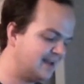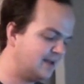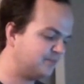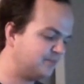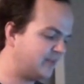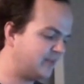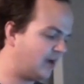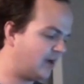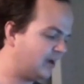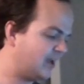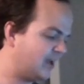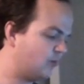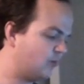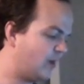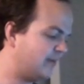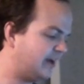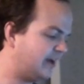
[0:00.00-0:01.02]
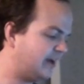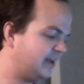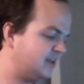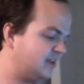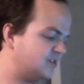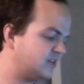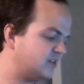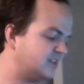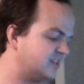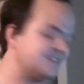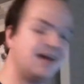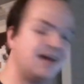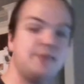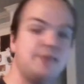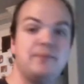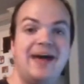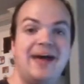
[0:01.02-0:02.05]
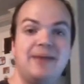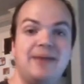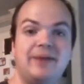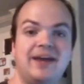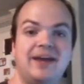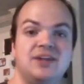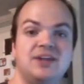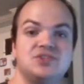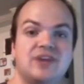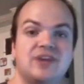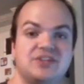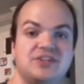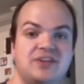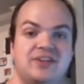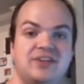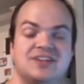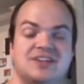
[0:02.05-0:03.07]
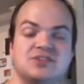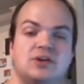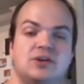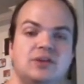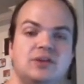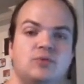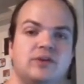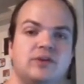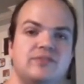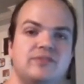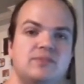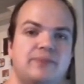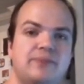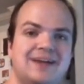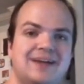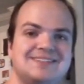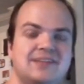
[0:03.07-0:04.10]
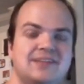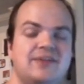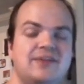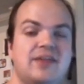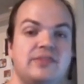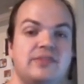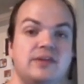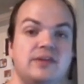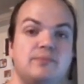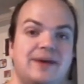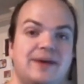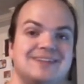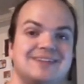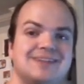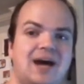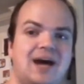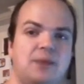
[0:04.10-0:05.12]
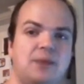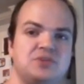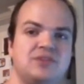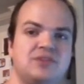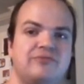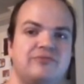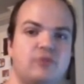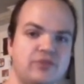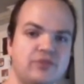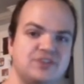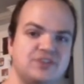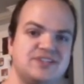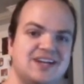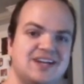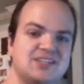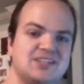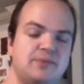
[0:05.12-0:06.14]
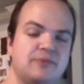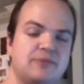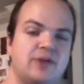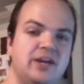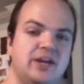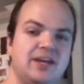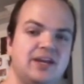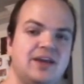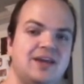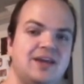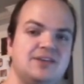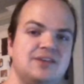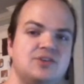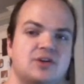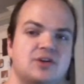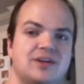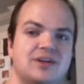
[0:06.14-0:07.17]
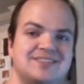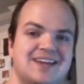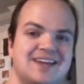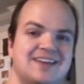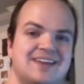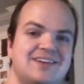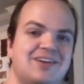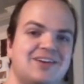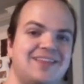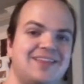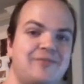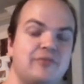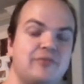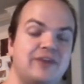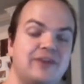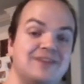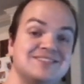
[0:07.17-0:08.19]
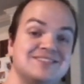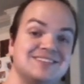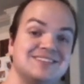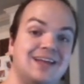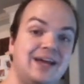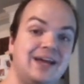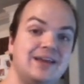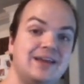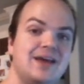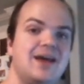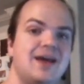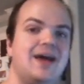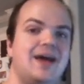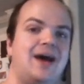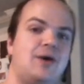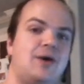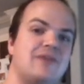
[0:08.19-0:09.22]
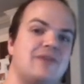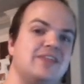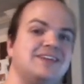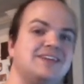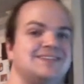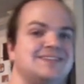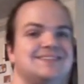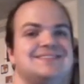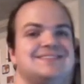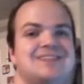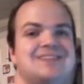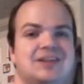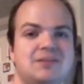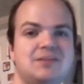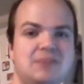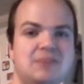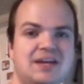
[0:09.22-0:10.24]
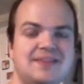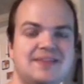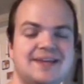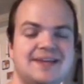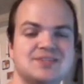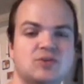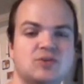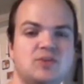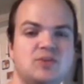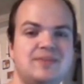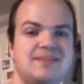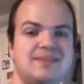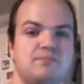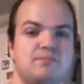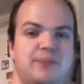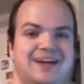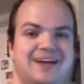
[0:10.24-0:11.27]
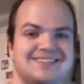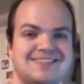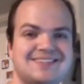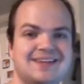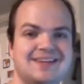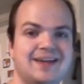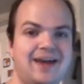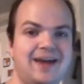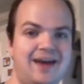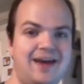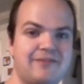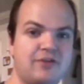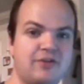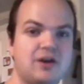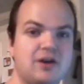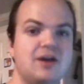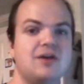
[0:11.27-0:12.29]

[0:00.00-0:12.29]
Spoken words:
Now, again, Waymon it's not bad by any stretch. I think it's currently one of the best, if not the best option for this deck to be running in your secondary level 5 slot. However, that doesn't necessarily mean that it's going to be the best thing ever,